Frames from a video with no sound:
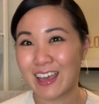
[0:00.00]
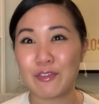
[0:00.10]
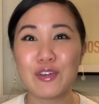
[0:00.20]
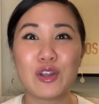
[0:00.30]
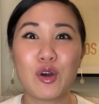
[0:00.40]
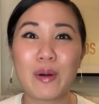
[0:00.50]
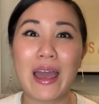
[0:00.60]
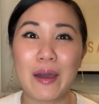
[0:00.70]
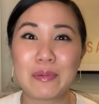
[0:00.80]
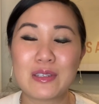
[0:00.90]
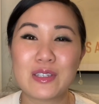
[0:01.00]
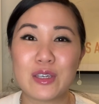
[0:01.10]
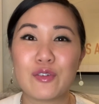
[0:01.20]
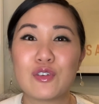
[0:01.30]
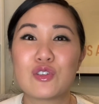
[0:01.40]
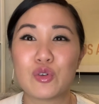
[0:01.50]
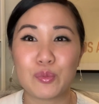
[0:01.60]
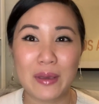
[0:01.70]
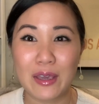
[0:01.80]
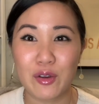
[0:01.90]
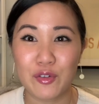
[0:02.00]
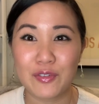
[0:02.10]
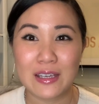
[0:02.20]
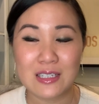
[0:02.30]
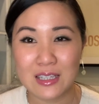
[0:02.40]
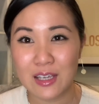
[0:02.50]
If you know what happens to you if you don't pay your fees,